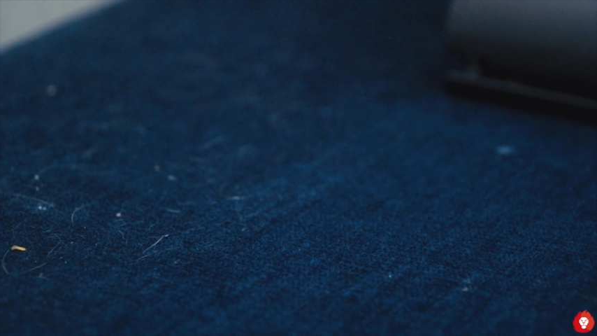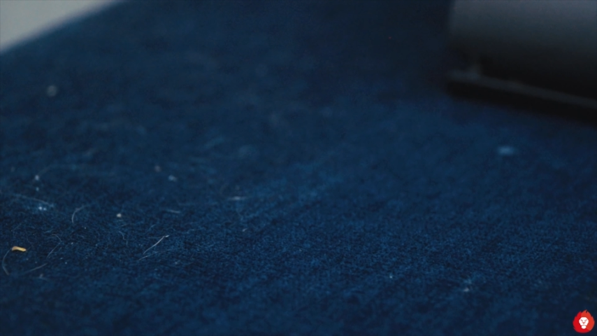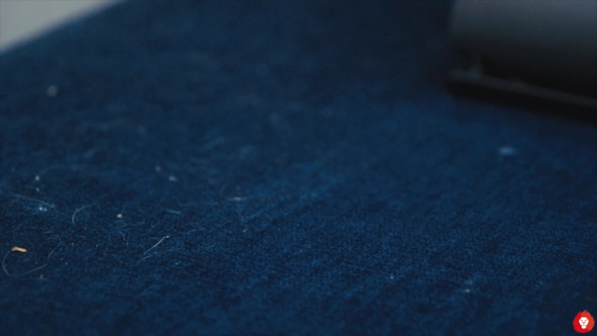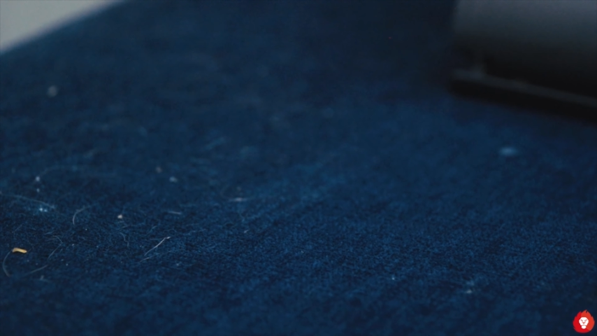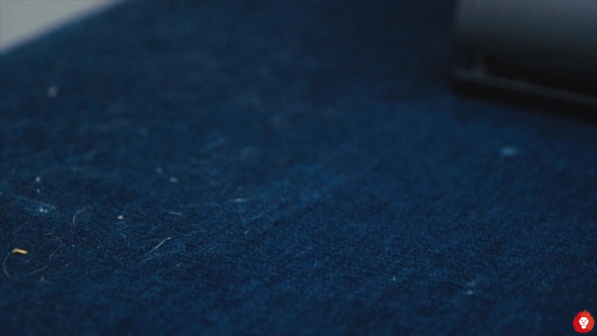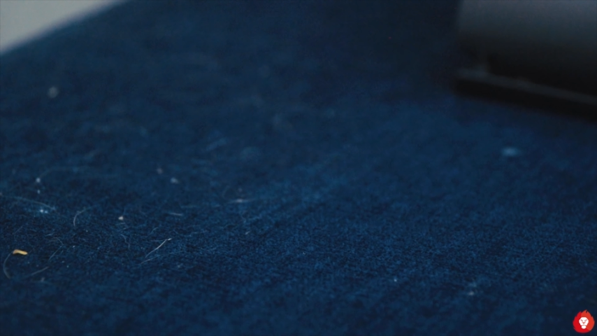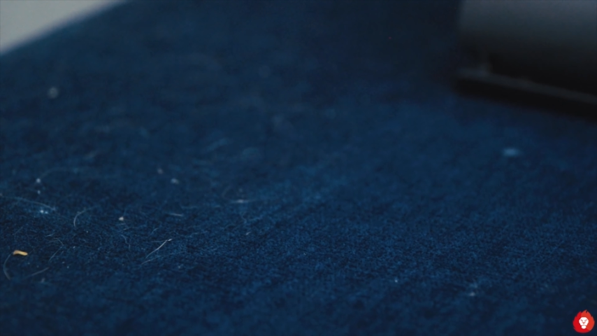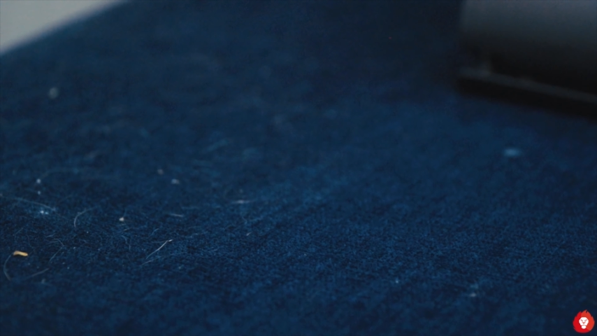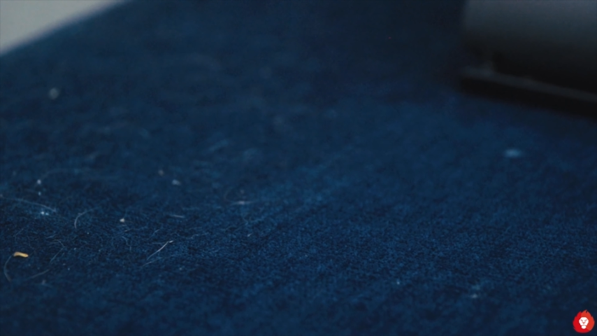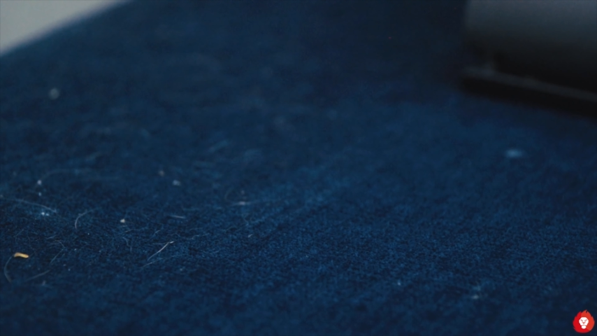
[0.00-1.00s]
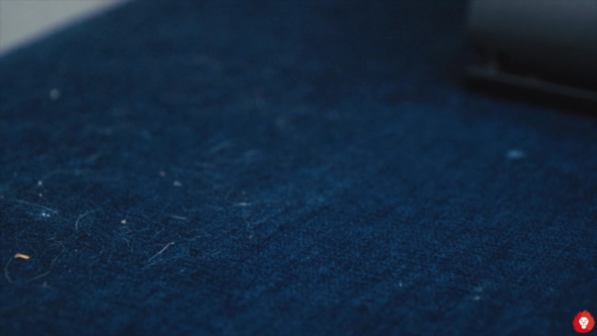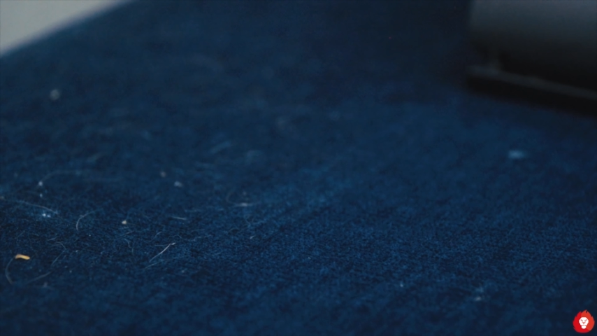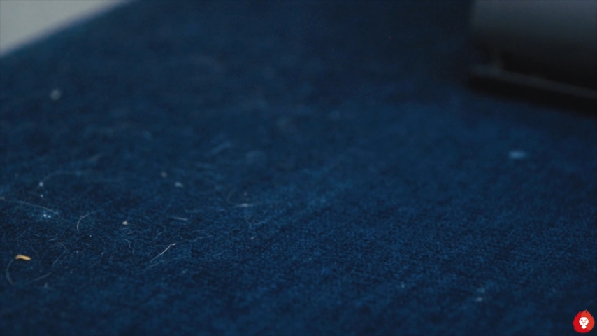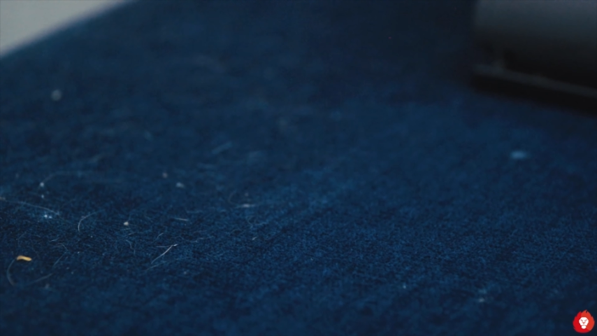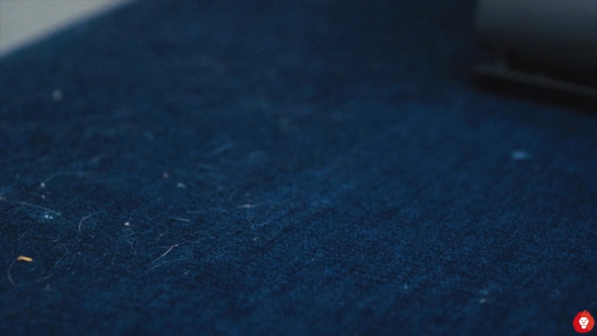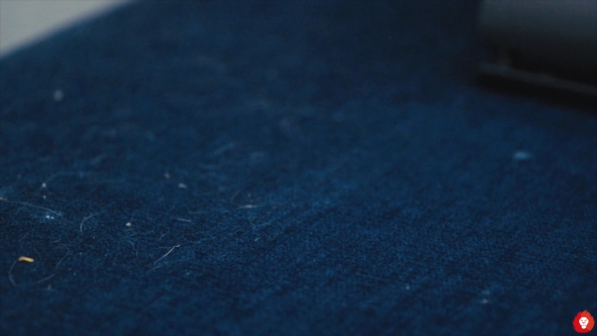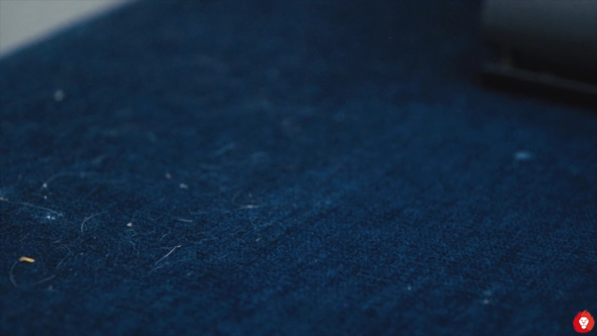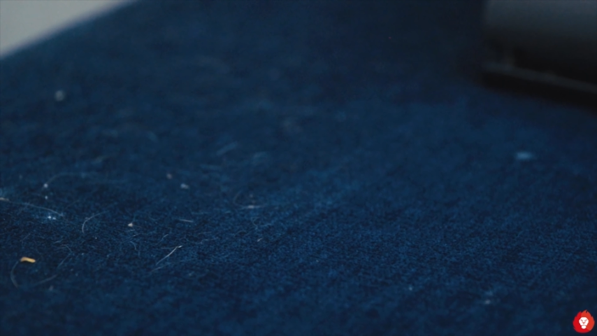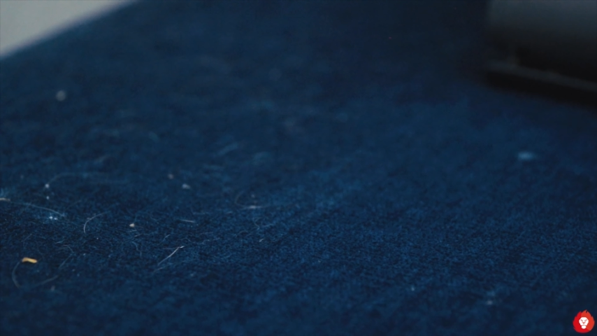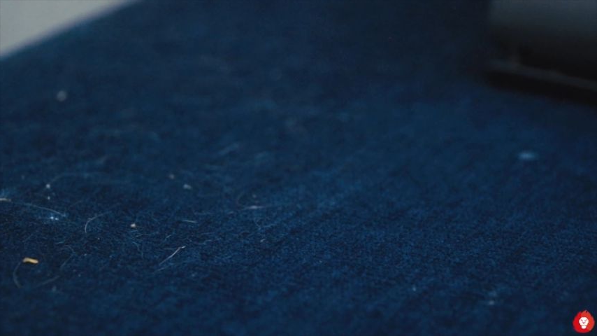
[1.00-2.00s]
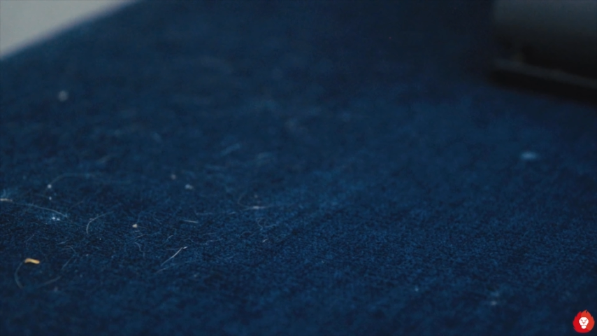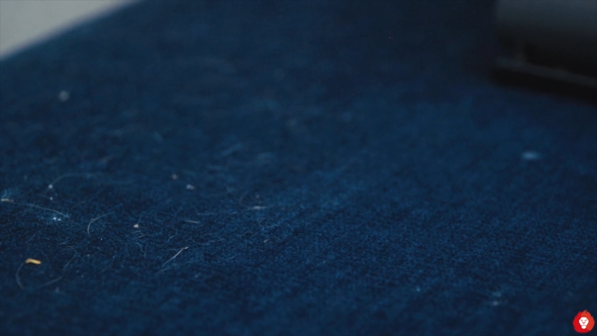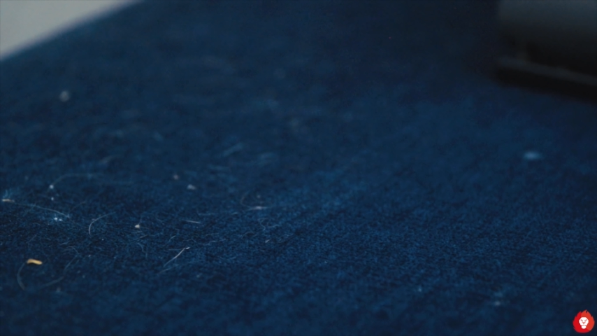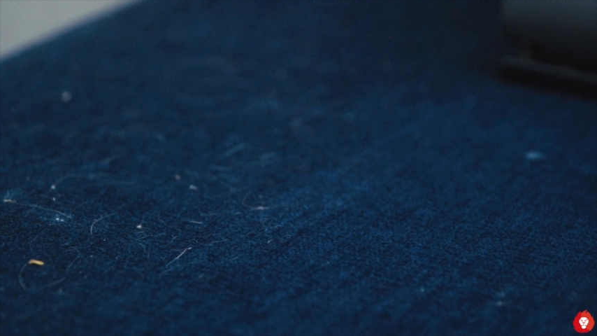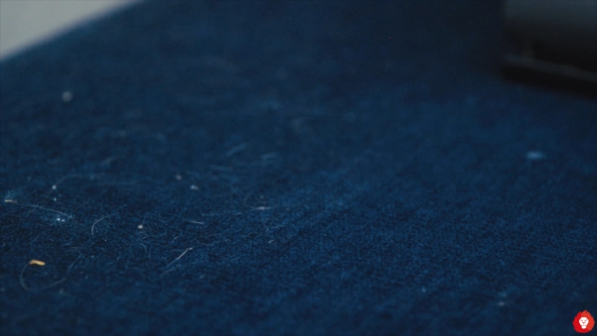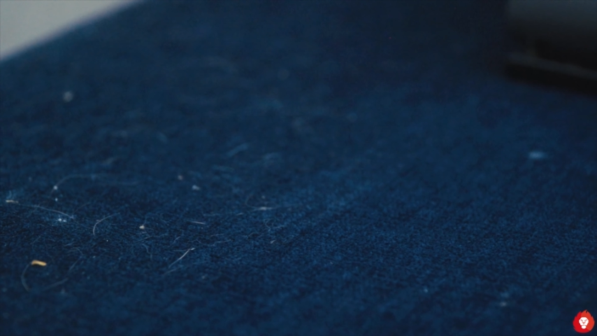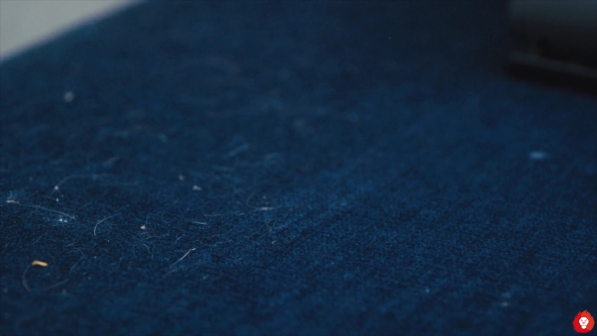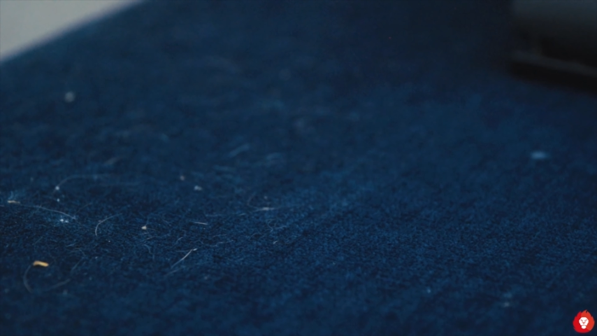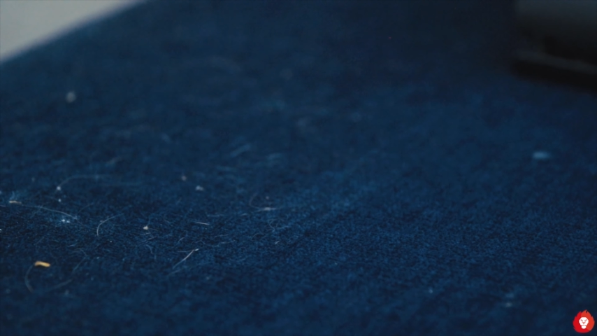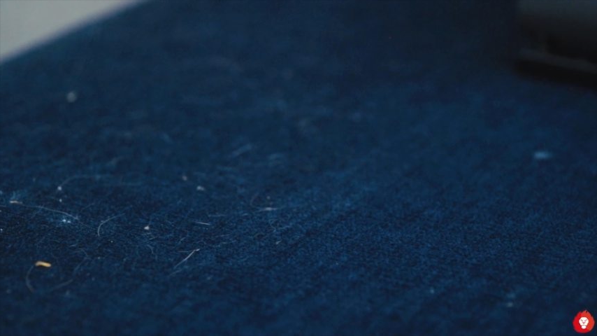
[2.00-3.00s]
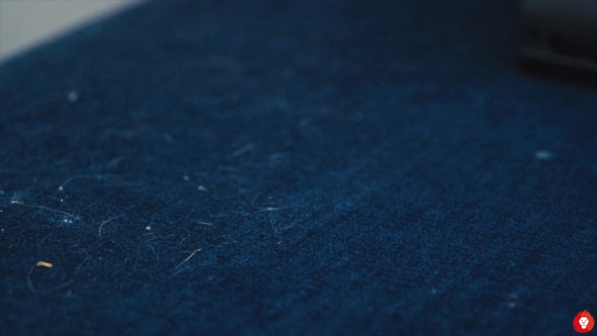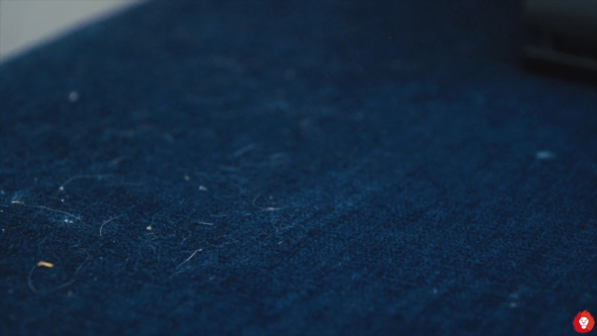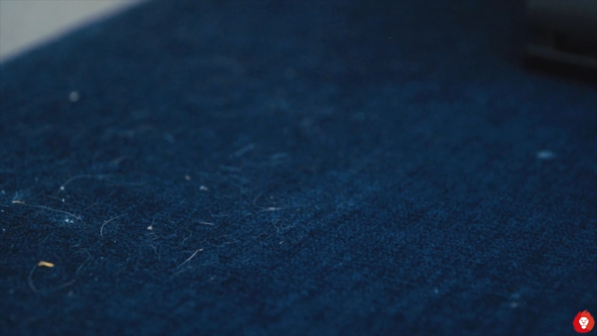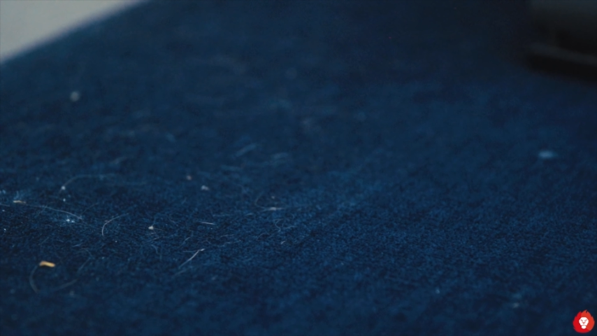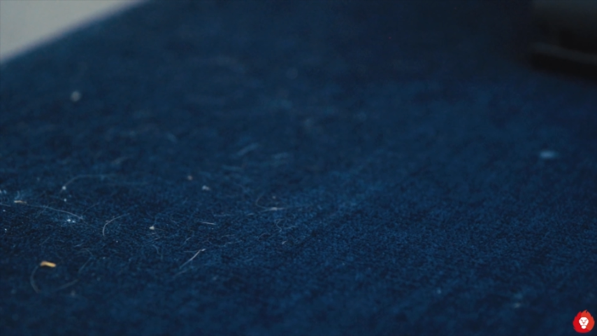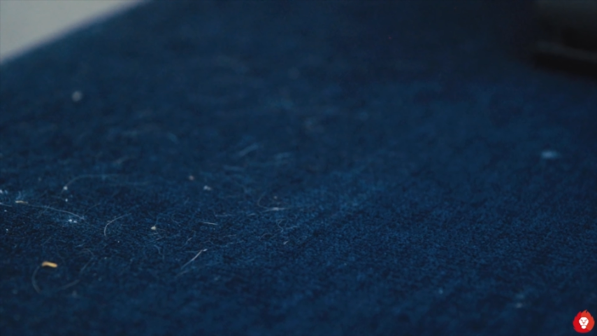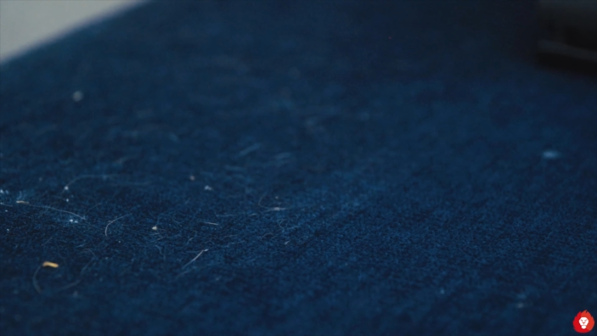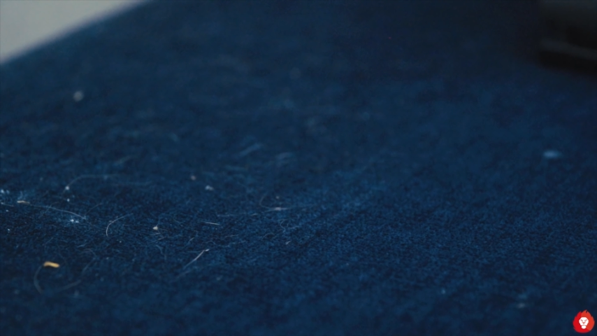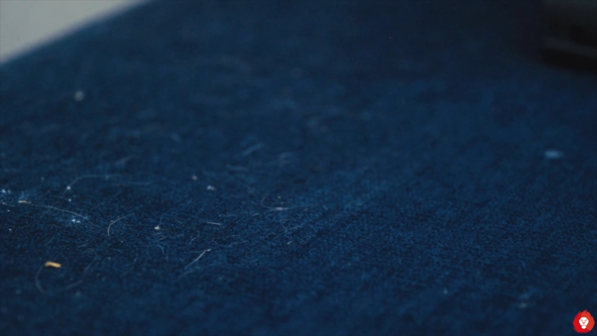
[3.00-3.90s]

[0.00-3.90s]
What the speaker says: No face is visible, so there are no lips to read.